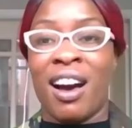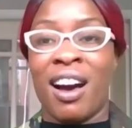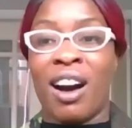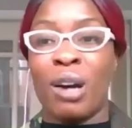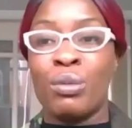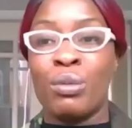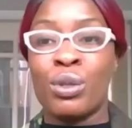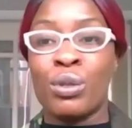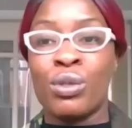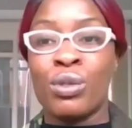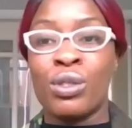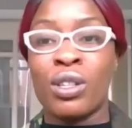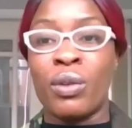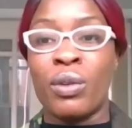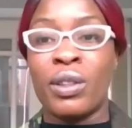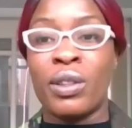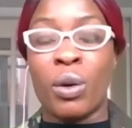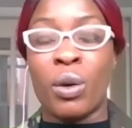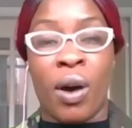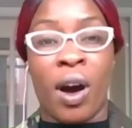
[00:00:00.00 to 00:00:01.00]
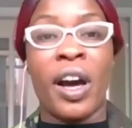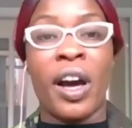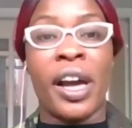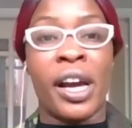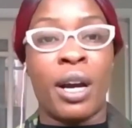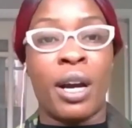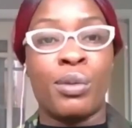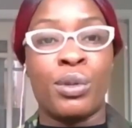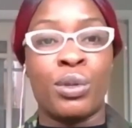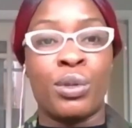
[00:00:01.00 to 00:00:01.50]
I was also in the choir.
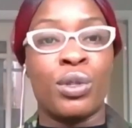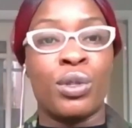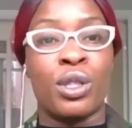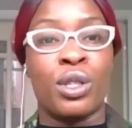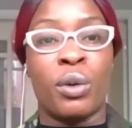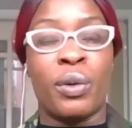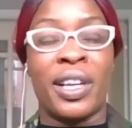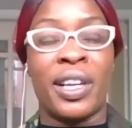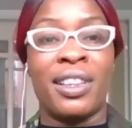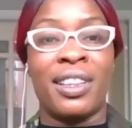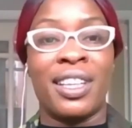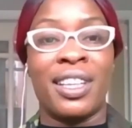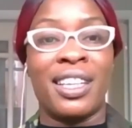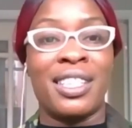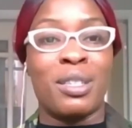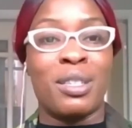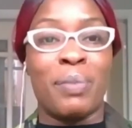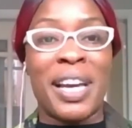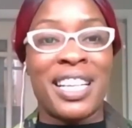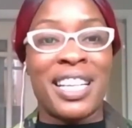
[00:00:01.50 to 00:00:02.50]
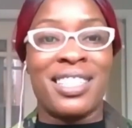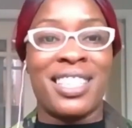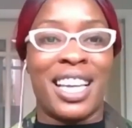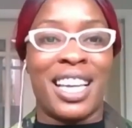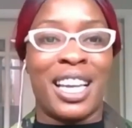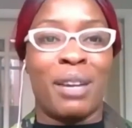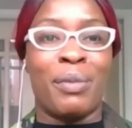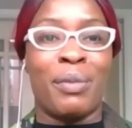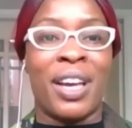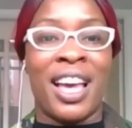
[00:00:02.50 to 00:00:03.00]
I was also in the debate
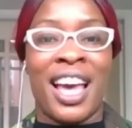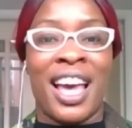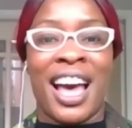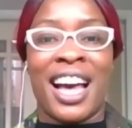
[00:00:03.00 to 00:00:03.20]
team.